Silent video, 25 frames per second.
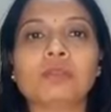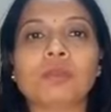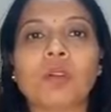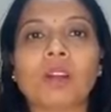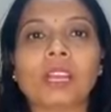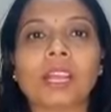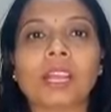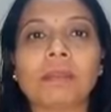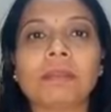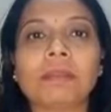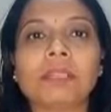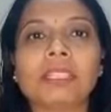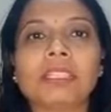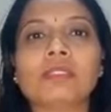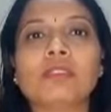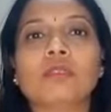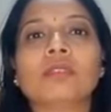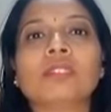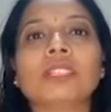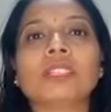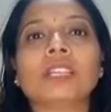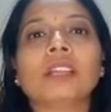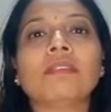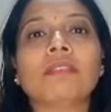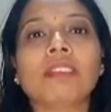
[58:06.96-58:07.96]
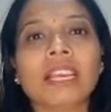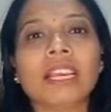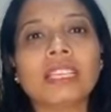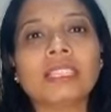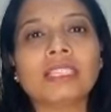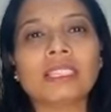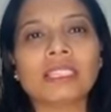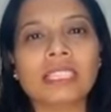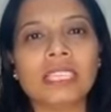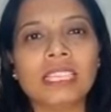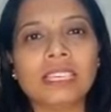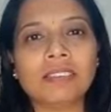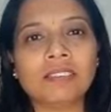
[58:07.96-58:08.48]
what happens, those are very
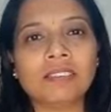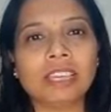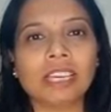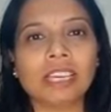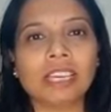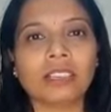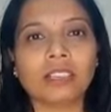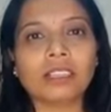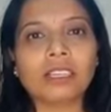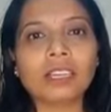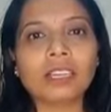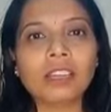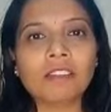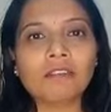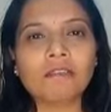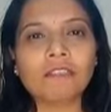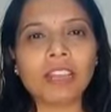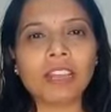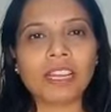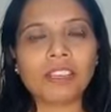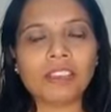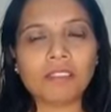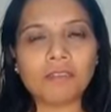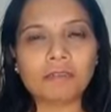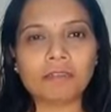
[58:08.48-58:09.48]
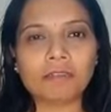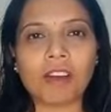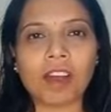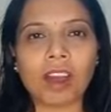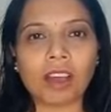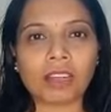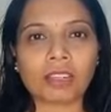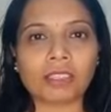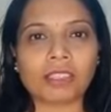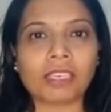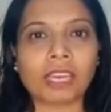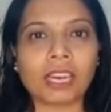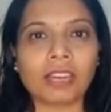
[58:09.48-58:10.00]
severe, very
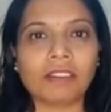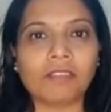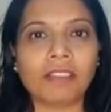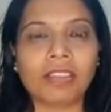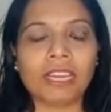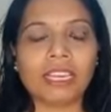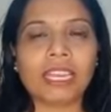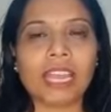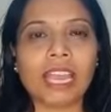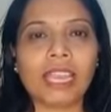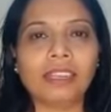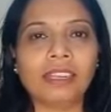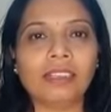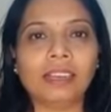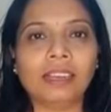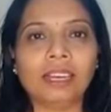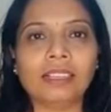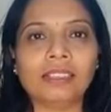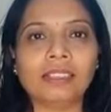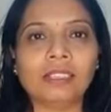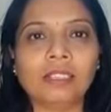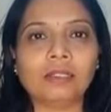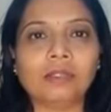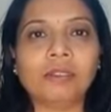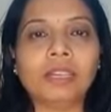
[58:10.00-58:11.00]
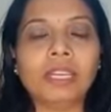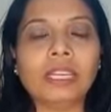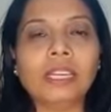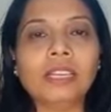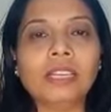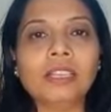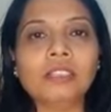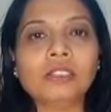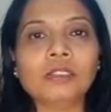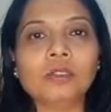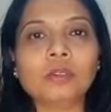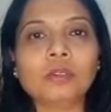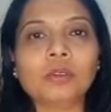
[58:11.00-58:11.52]
fast and very aggressive.
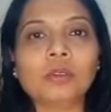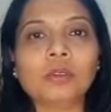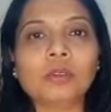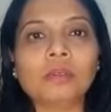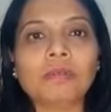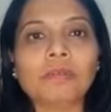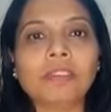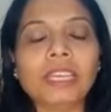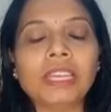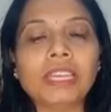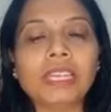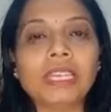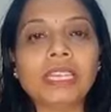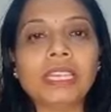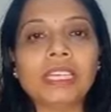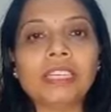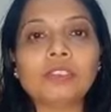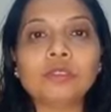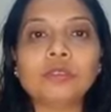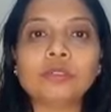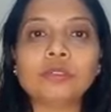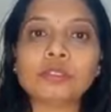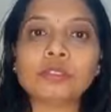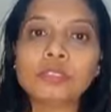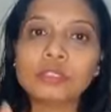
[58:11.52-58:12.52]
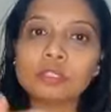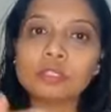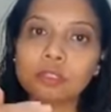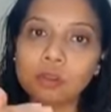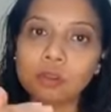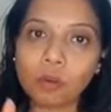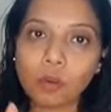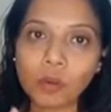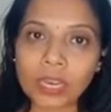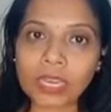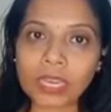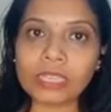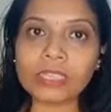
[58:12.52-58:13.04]
So we need to
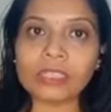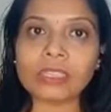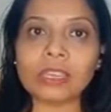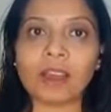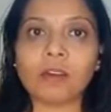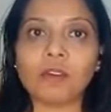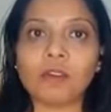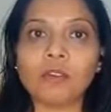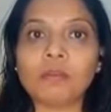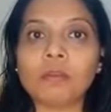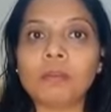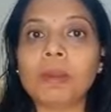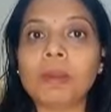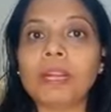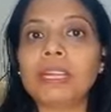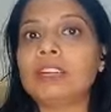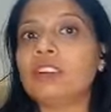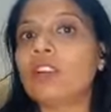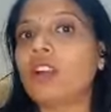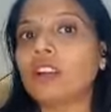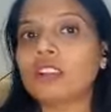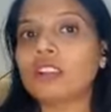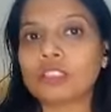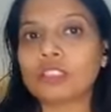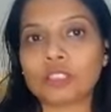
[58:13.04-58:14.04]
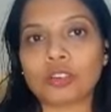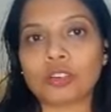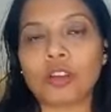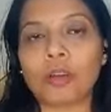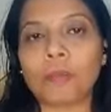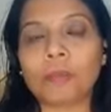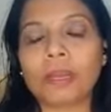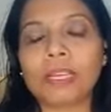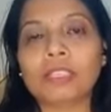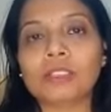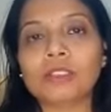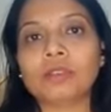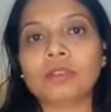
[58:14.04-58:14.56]
slow it down, but not
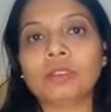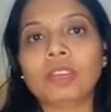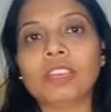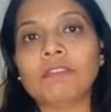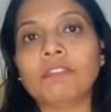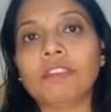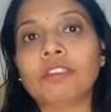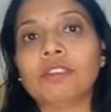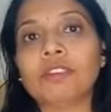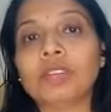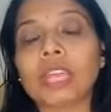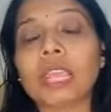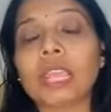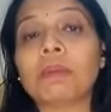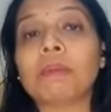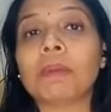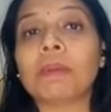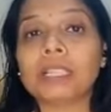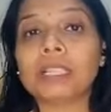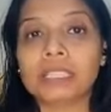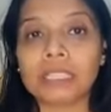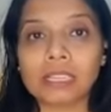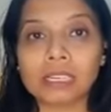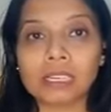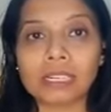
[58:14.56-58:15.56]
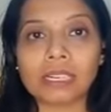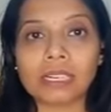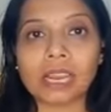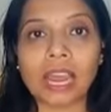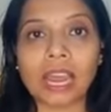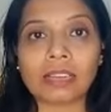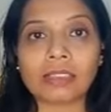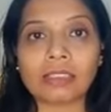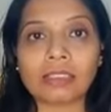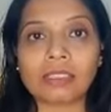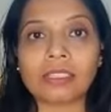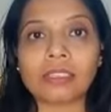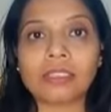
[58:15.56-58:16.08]
stop it. So if you take muscle
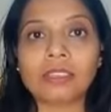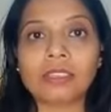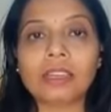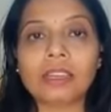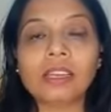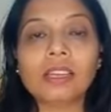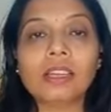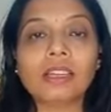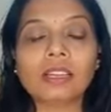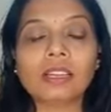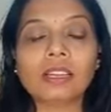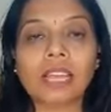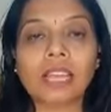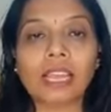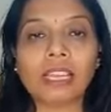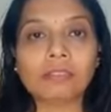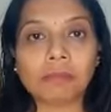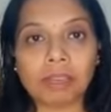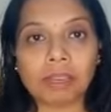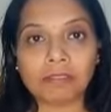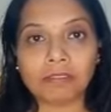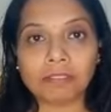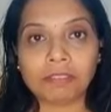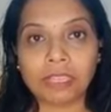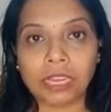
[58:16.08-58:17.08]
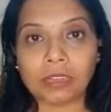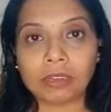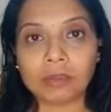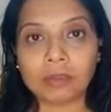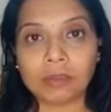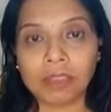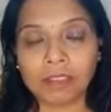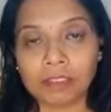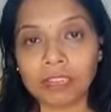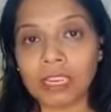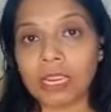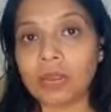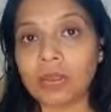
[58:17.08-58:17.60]
relaxant like
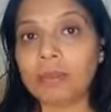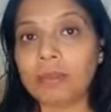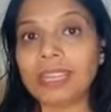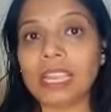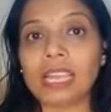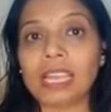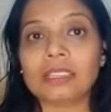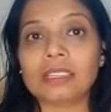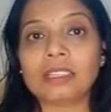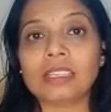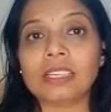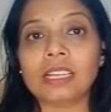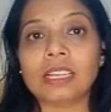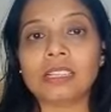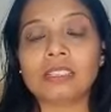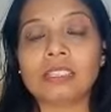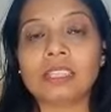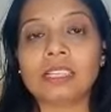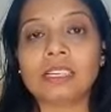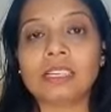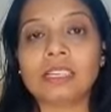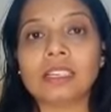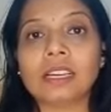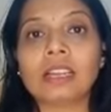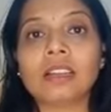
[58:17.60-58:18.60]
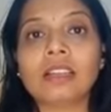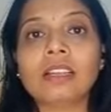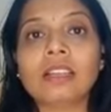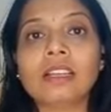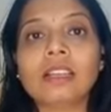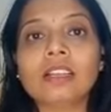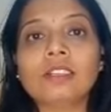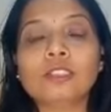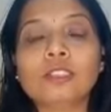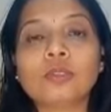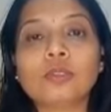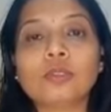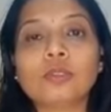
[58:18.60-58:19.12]
mefenamic acid, etc.,
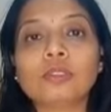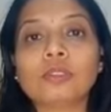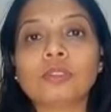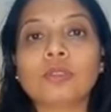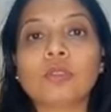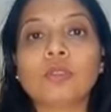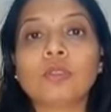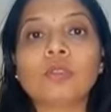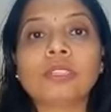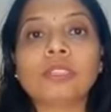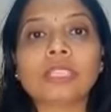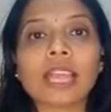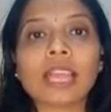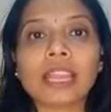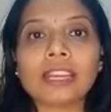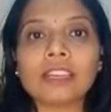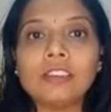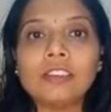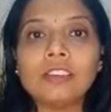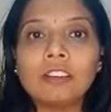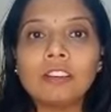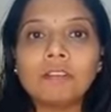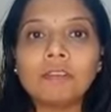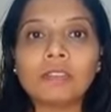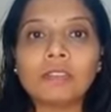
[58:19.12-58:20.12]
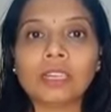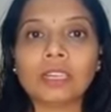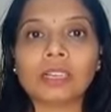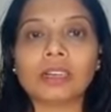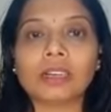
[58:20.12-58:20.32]
so those kind of